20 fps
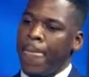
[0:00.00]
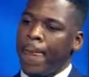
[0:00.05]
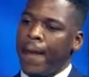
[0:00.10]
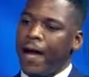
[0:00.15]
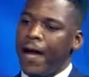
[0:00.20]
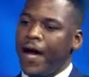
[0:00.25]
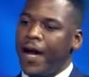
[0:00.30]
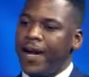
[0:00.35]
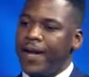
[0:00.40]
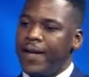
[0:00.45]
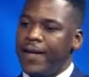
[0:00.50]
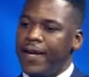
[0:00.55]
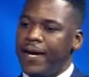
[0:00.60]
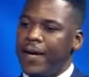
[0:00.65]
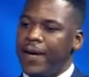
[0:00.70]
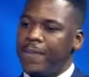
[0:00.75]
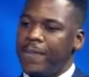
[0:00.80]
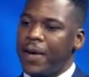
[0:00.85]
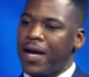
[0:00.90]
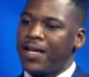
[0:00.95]
And
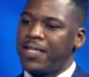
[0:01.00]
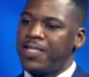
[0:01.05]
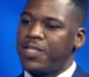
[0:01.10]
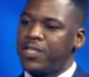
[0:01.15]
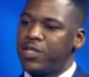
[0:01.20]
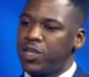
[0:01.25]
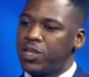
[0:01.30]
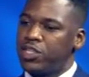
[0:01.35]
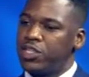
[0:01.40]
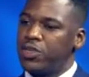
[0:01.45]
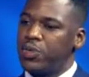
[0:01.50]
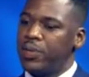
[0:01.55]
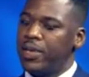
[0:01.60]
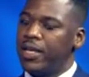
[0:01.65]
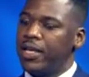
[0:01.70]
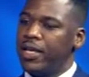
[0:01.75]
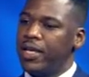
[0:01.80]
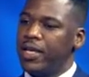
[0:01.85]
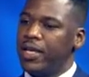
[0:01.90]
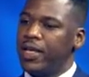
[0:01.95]
as such,
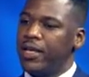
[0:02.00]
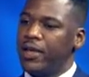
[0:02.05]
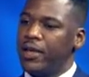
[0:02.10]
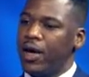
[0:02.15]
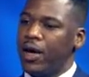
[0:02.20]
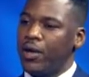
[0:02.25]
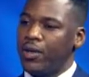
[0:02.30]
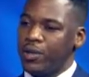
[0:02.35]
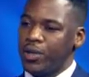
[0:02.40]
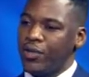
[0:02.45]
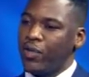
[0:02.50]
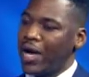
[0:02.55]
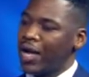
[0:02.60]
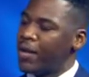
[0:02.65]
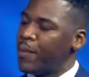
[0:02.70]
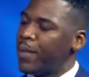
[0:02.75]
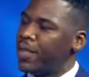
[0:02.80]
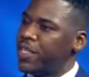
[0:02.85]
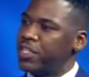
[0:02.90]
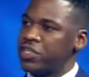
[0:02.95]
the
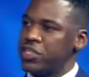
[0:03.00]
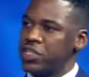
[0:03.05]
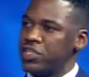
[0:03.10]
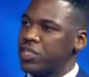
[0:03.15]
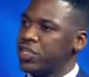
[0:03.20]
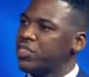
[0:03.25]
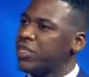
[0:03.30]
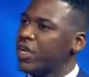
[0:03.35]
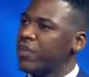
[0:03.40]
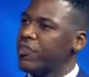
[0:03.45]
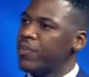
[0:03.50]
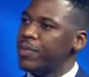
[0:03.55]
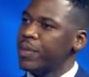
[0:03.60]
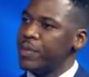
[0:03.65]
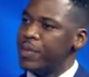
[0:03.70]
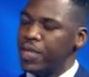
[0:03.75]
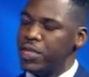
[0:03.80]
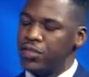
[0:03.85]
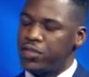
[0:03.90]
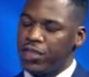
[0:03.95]
recommendation, just like from the
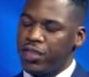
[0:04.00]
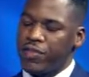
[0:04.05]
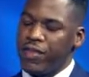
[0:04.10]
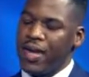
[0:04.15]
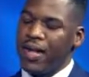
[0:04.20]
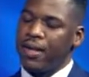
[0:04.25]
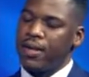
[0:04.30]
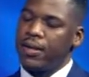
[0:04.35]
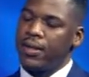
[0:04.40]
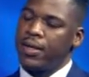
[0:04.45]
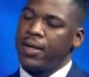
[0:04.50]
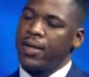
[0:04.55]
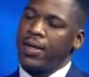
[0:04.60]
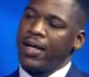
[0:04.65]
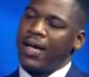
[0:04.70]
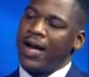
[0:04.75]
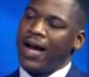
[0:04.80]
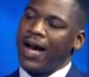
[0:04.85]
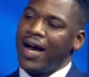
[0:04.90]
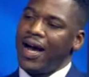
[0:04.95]
Ministry of Health,
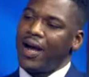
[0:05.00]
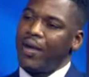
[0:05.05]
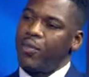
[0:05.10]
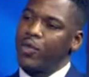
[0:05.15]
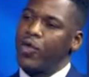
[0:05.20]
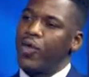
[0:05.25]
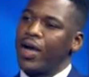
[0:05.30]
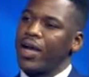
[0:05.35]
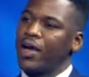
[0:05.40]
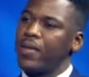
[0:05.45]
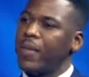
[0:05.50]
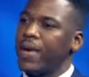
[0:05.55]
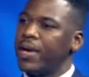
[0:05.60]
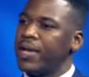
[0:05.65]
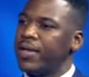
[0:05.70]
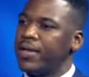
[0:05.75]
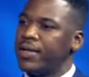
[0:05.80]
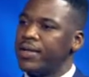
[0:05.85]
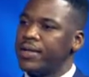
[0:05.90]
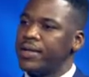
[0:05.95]
we
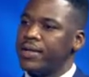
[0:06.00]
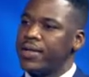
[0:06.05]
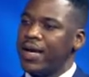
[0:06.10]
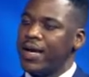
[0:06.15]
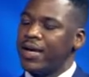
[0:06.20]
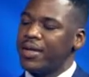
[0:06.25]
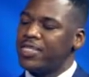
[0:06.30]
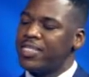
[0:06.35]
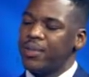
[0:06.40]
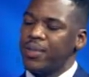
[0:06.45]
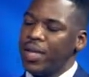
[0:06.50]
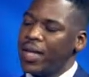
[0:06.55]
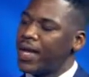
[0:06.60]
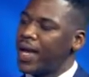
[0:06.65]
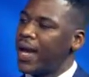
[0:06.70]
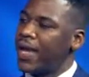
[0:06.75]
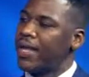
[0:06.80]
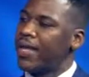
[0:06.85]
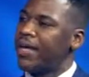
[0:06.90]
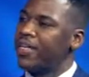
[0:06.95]
recommend similar
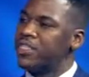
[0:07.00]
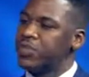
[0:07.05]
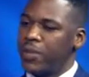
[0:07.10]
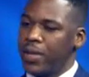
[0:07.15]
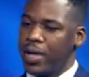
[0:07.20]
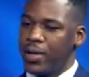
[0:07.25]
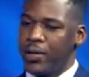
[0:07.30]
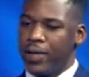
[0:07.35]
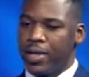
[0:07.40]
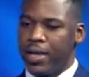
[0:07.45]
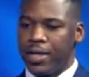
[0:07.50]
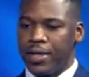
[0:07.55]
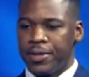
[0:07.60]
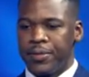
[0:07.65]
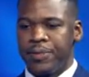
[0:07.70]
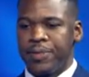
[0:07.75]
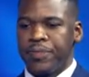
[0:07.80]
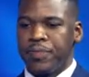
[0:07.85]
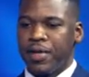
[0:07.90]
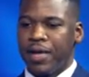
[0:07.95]
guidelines where
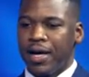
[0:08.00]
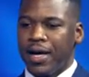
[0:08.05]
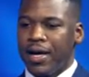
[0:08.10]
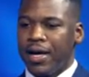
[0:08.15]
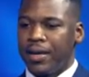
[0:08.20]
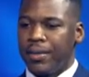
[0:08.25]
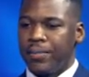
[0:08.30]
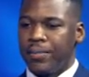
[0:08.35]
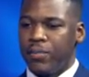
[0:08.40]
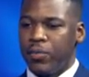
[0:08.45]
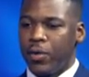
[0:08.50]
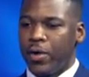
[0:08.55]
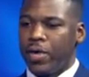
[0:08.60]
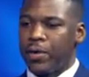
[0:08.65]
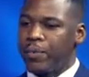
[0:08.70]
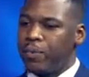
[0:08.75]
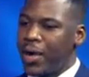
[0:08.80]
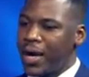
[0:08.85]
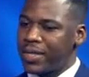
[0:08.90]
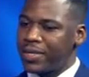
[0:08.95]
we
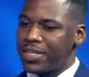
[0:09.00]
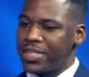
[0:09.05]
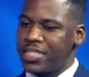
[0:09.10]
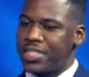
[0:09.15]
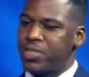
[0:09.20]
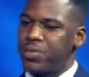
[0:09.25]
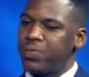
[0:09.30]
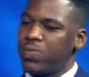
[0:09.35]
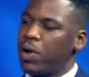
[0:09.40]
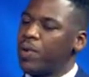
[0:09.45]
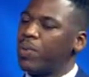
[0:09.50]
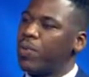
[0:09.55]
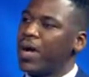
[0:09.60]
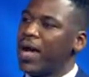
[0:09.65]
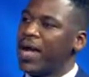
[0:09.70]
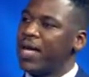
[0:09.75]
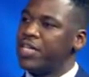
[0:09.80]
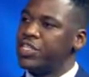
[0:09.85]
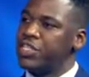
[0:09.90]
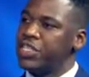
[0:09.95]
practice proper
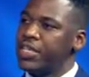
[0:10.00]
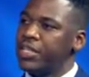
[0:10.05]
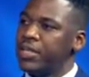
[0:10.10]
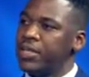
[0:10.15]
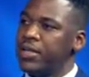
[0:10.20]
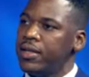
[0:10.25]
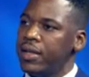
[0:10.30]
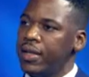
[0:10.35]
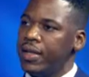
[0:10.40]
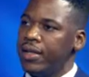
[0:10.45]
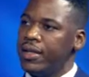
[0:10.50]
hygiene